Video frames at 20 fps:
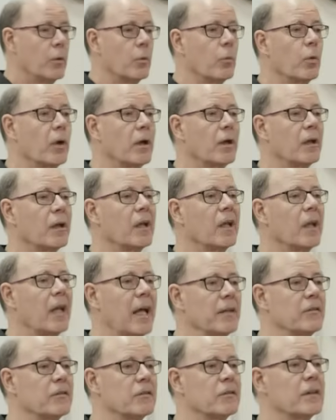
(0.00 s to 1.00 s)
wearing
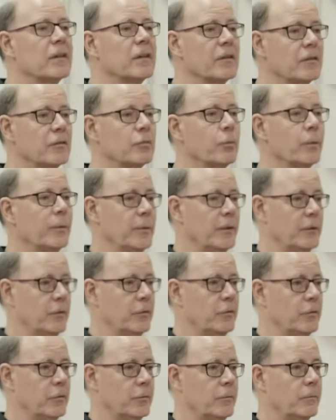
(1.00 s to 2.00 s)
less than a swimming
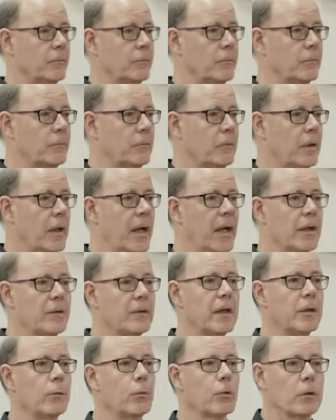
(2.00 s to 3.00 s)
suit, and
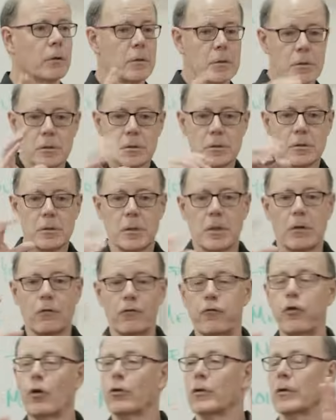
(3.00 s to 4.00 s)
they were
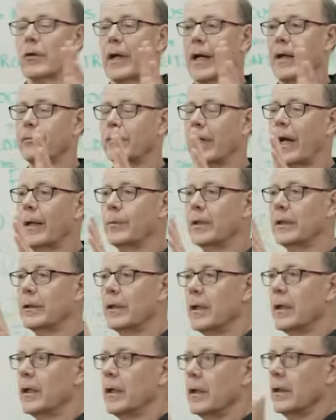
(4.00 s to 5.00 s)
photographed. I mean,
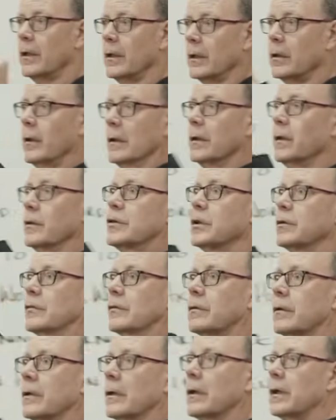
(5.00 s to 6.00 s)
it
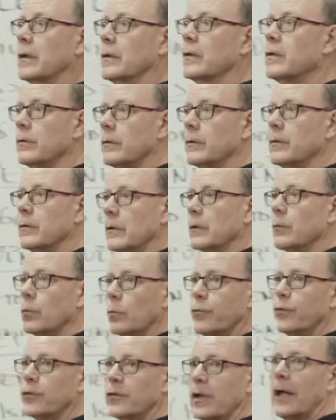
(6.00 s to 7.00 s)
just, the
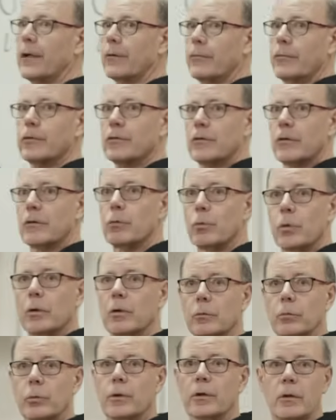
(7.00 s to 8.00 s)
photographers of the
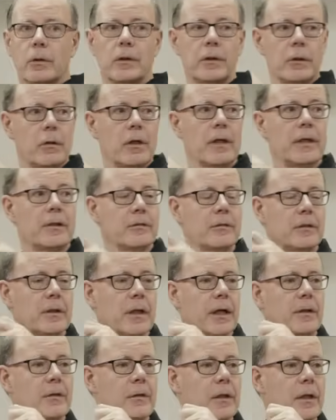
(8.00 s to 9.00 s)
world were going crazy
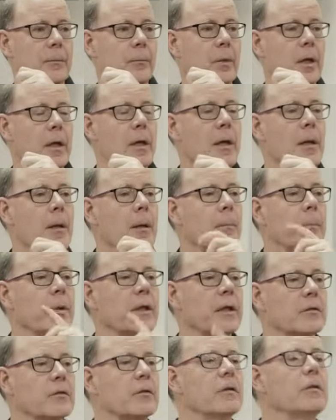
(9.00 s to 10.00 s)
on them
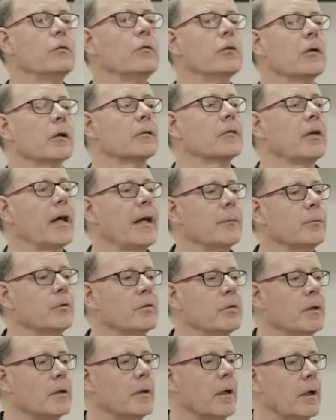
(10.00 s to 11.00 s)
because the New York Times
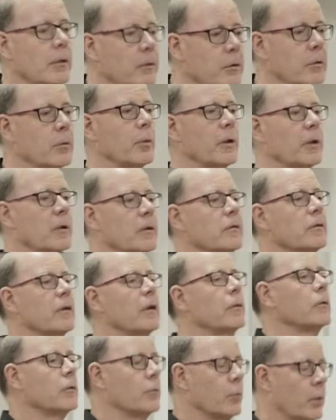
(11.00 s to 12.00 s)
said, underwear is
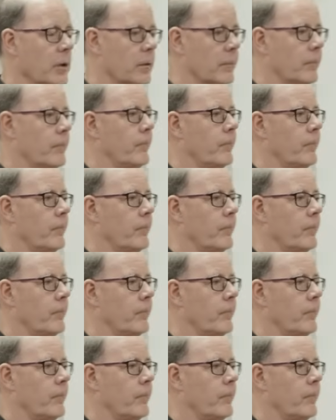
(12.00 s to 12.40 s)
outerwear.